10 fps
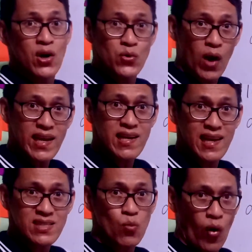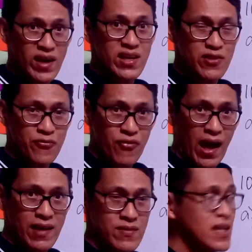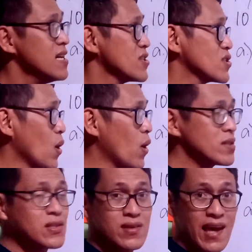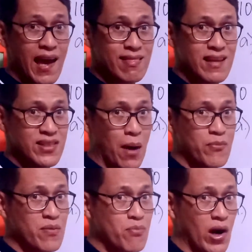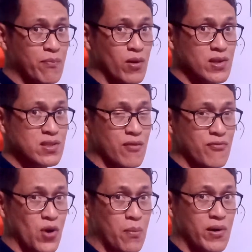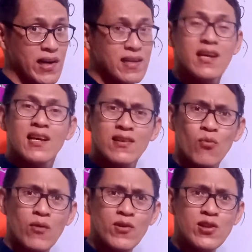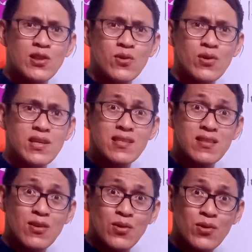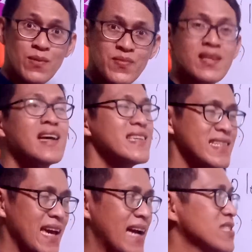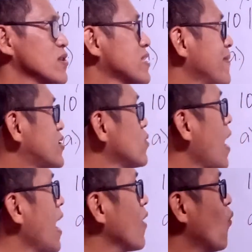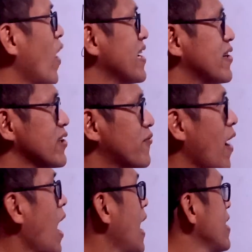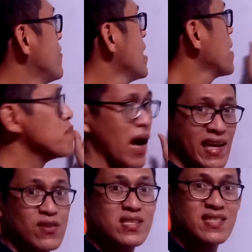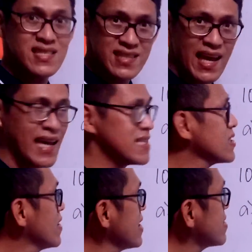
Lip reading: Ryan has 105. So to get the number of marbles of Robert, what will you do is you subtract 105 minus the 10. So let's